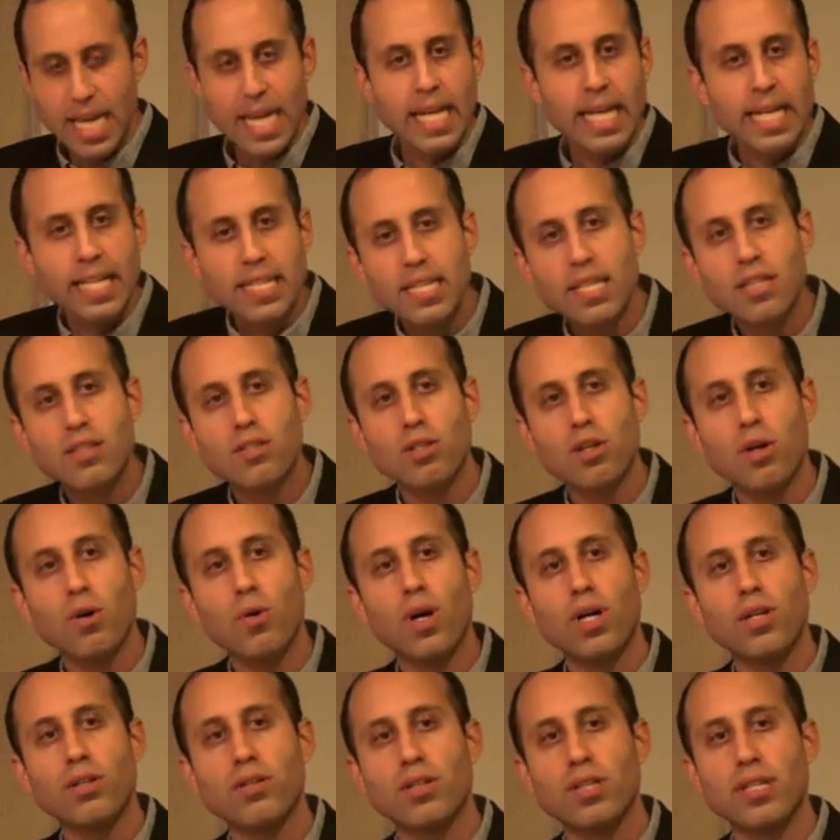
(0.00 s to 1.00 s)
He did
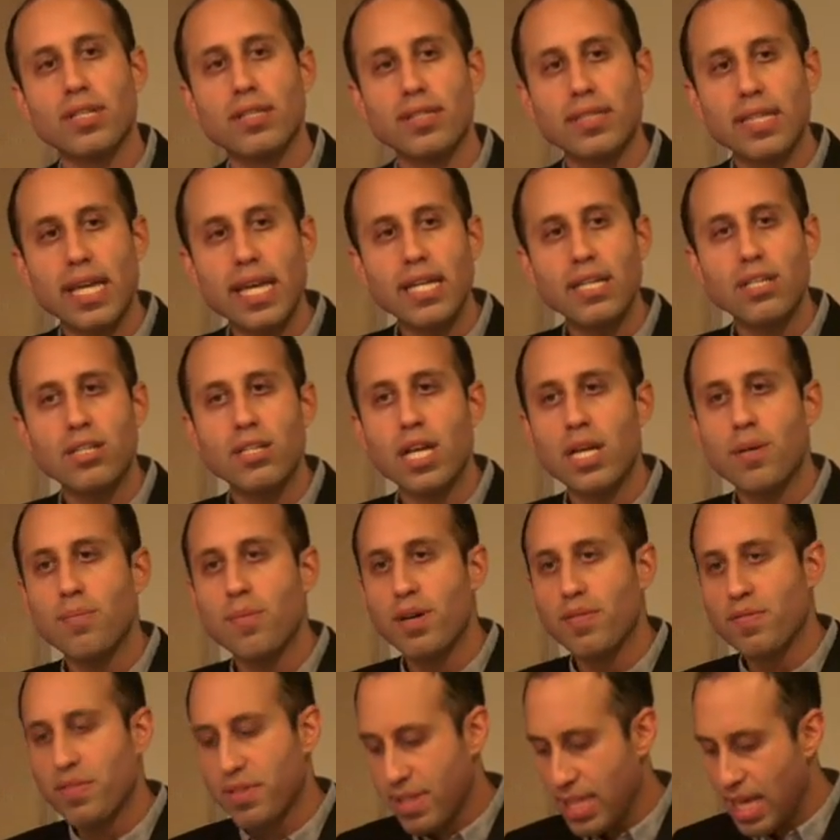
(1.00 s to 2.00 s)
so under the stage name
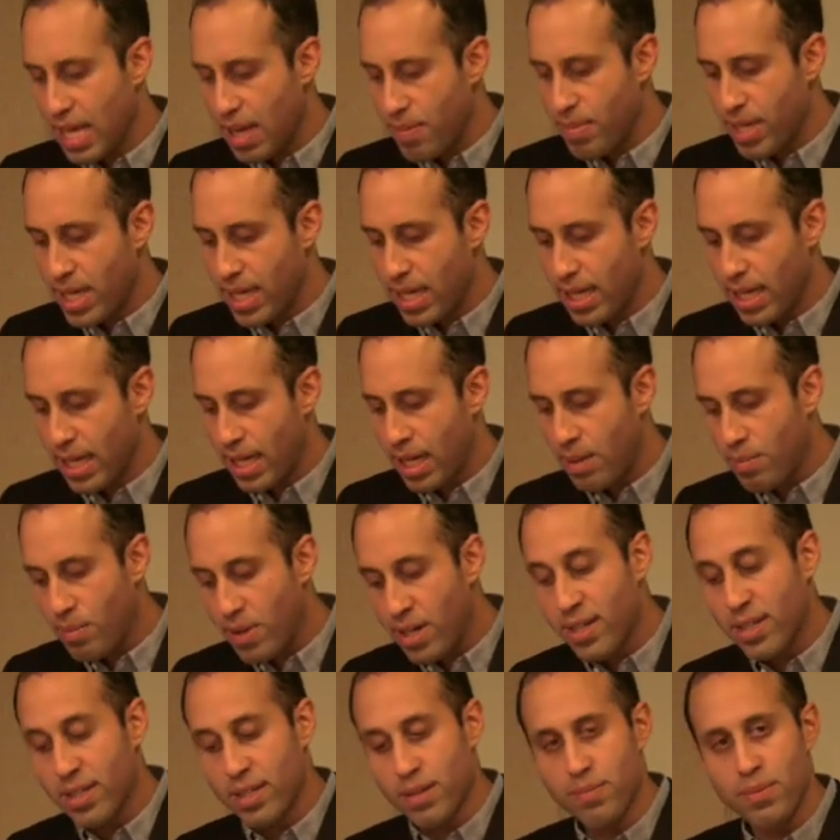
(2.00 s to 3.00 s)
of Sami El
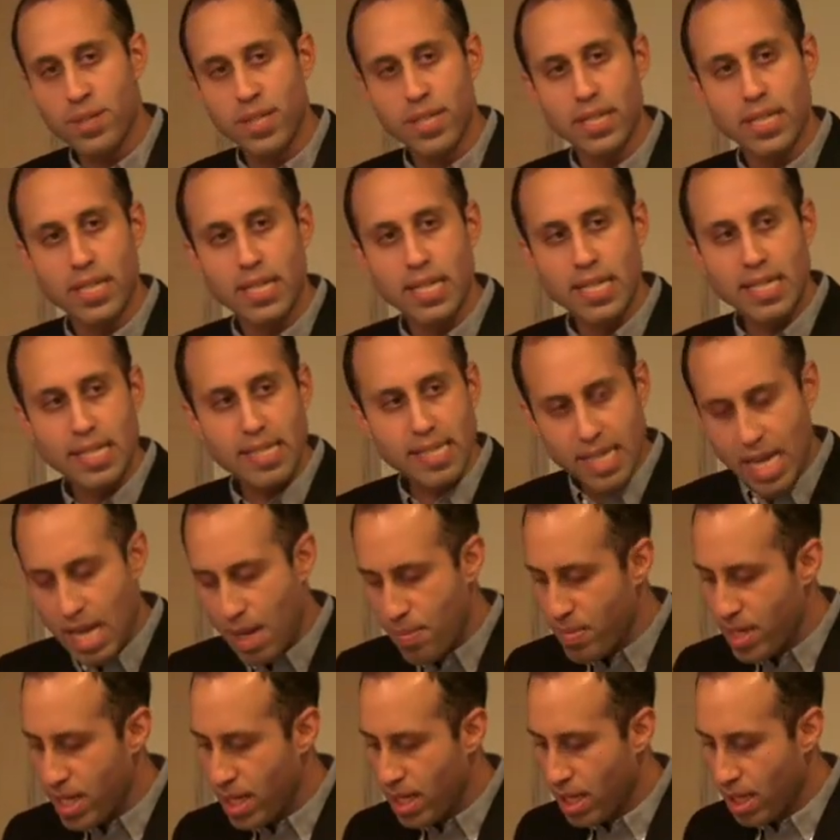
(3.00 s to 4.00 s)
maghribi
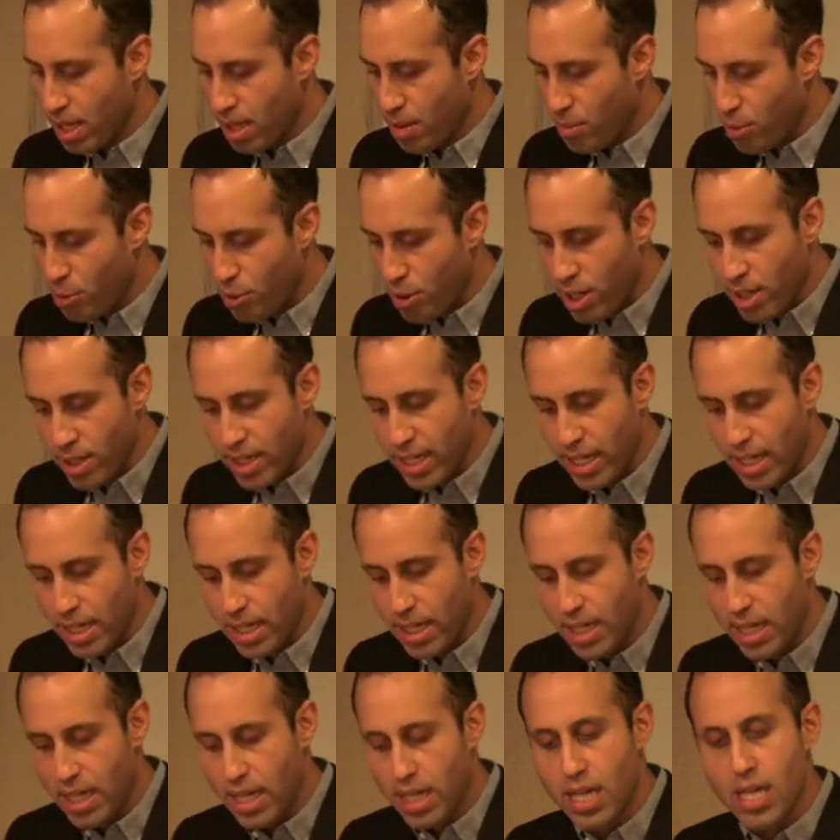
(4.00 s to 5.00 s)
Sami the Moroccan,
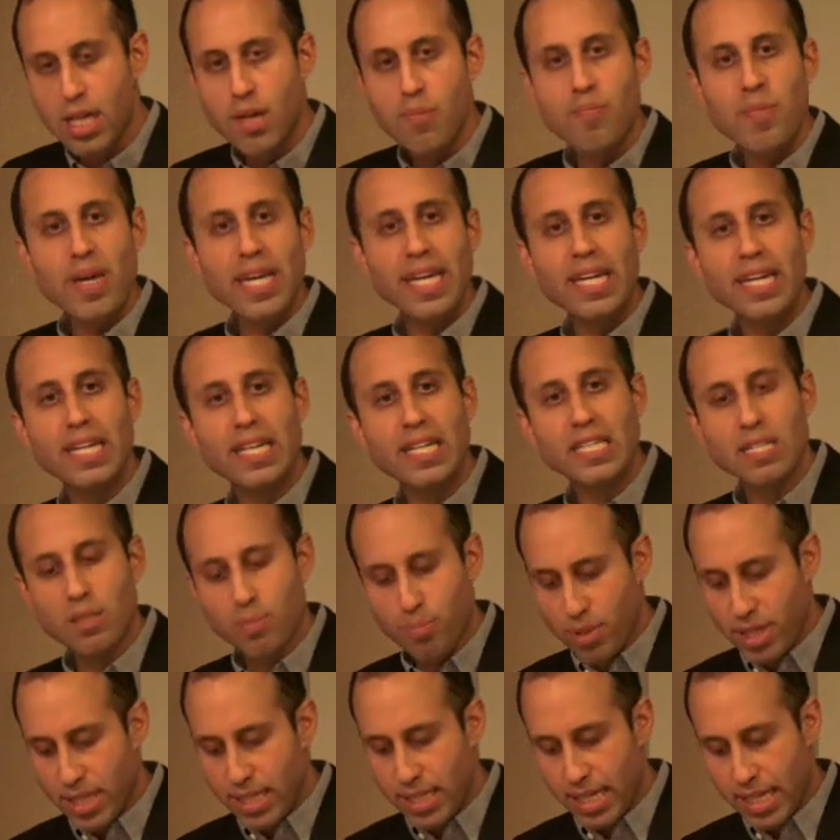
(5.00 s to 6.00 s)
making
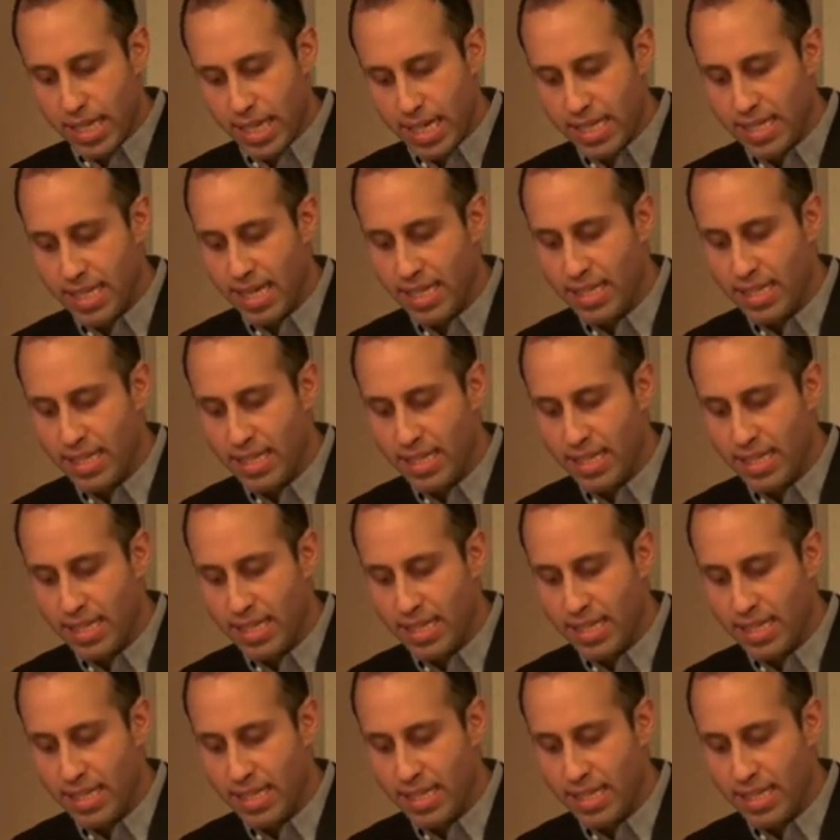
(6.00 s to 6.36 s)
explicit his